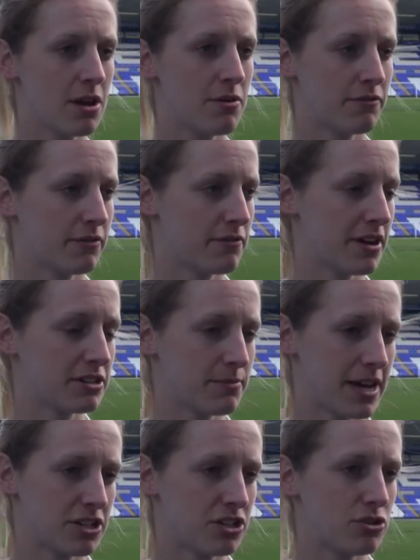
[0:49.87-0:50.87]
we've had
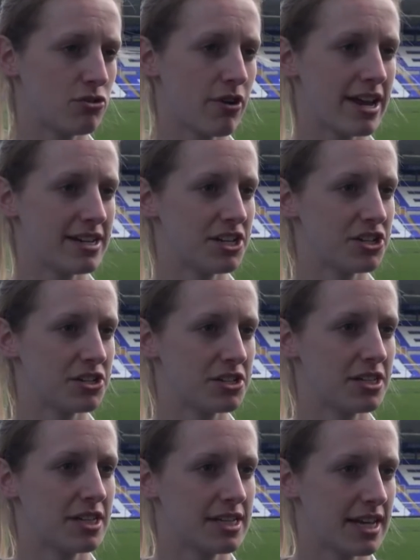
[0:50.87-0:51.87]
made two great additions
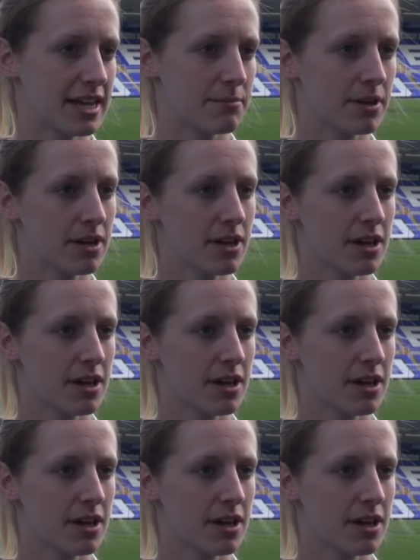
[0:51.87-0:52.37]
to the team.